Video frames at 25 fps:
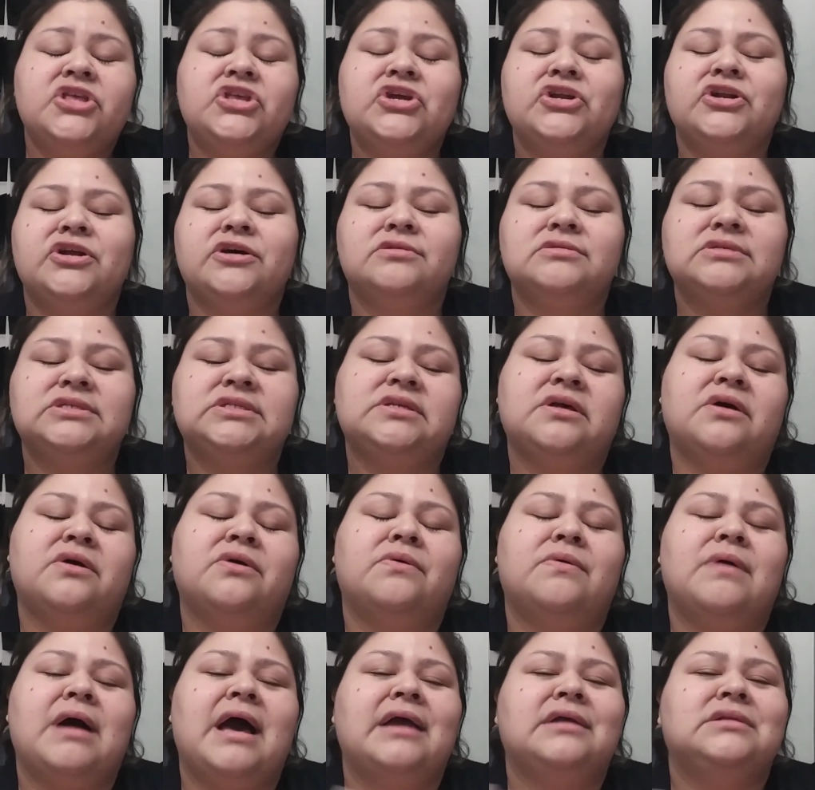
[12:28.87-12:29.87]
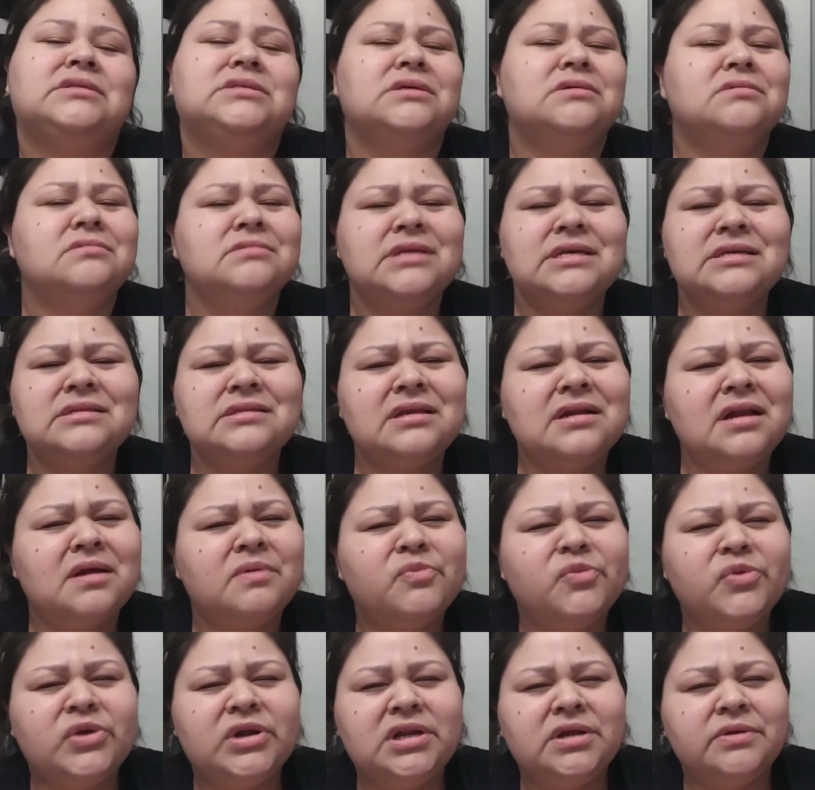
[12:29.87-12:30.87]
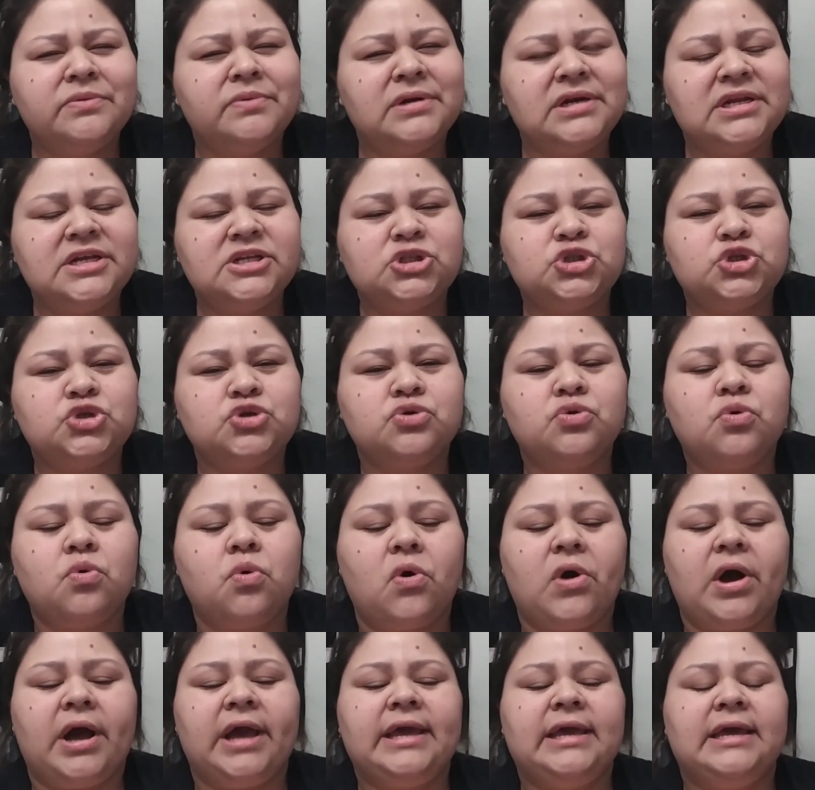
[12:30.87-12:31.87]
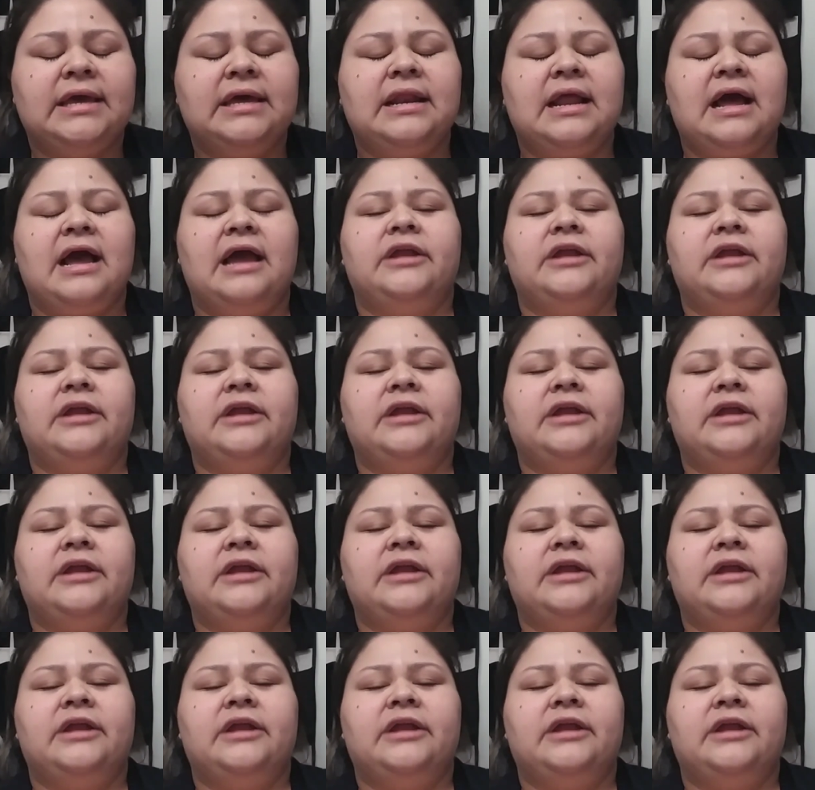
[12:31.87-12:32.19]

You know, so I don't think that I'm really too quiet.